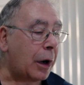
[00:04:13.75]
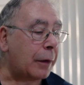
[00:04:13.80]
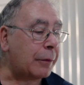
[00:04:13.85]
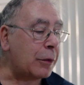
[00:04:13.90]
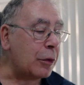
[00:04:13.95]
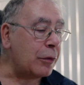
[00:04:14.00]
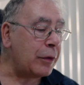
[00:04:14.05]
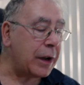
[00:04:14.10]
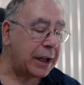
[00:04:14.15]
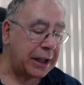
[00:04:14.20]
I've
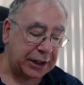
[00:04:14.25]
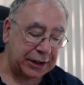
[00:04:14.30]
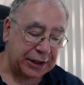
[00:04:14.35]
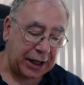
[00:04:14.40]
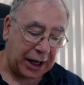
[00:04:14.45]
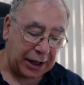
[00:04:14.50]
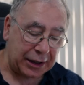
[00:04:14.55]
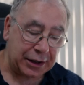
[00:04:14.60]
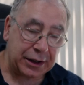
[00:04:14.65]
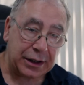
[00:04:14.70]
already
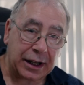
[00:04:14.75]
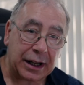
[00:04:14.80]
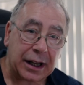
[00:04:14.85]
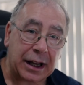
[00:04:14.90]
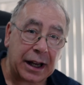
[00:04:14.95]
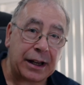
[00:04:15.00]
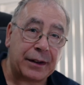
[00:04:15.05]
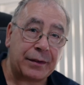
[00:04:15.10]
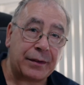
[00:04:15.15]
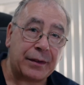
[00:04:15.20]
done
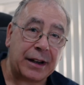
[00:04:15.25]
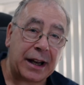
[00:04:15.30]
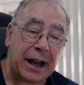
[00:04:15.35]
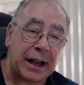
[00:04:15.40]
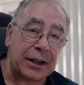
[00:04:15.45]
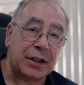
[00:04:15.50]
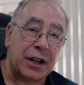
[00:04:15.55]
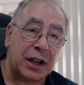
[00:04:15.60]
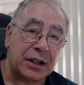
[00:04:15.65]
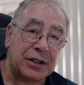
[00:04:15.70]
Ethernet